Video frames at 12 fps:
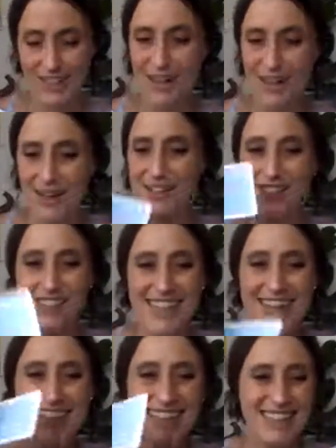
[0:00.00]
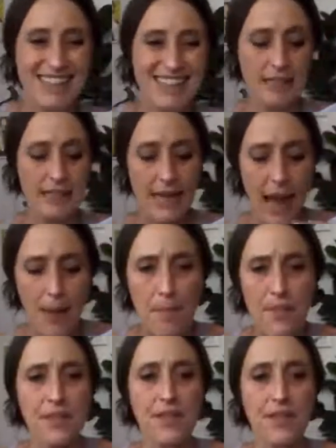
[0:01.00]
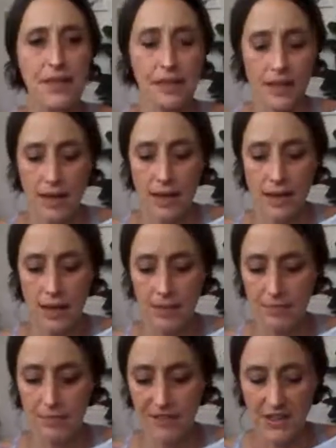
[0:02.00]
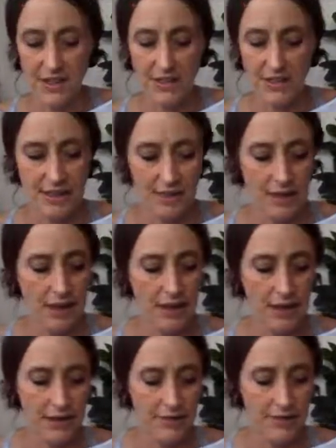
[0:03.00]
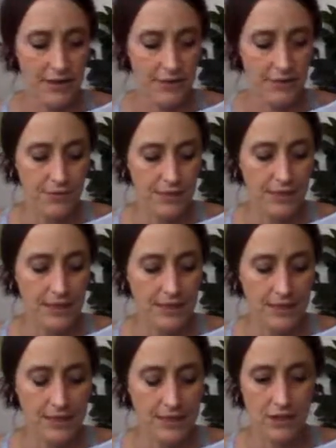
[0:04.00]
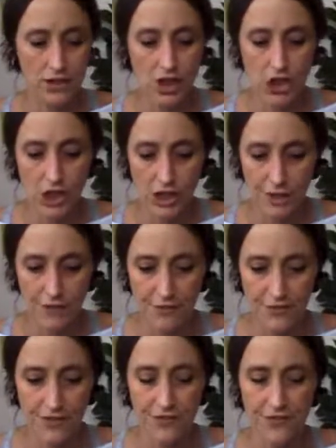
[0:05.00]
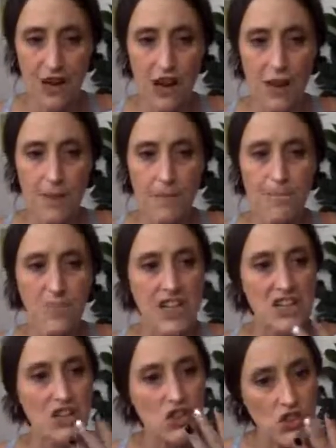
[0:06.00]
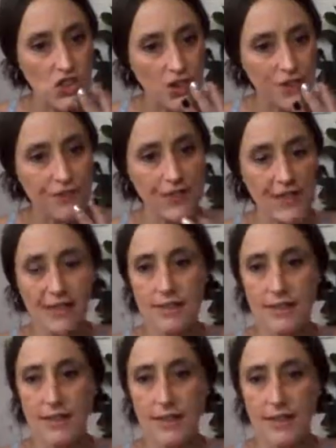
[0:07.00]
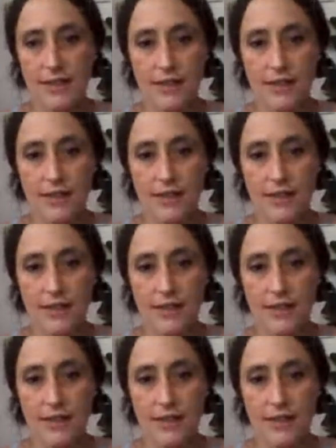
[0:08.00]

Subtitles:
I'm just getting this depth feeling of really this shift from surface